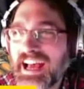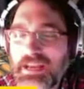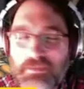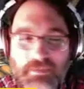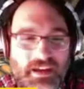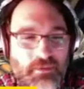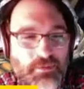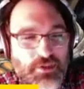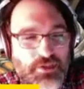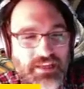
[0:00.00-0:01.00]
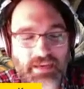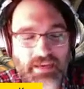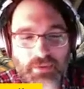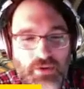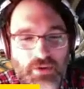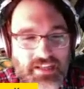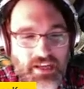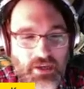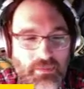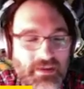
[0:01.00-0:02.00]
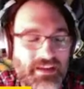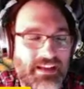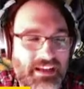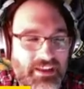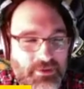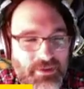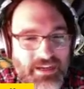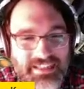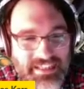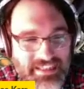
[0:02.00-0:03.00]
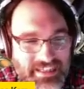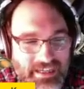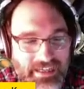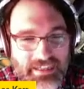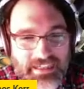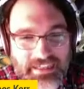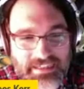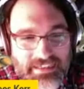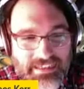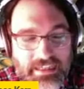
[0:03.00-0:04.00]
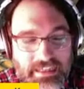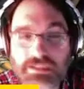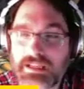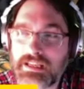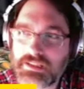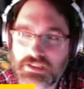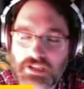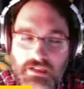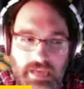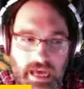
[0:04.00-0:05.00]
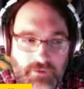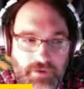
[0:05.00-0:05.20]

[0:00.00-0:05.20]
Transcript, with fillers: I, I appreciate that ponytail. But uh, otherwise, he's uh, he's like he's a, he's a tall guy, right?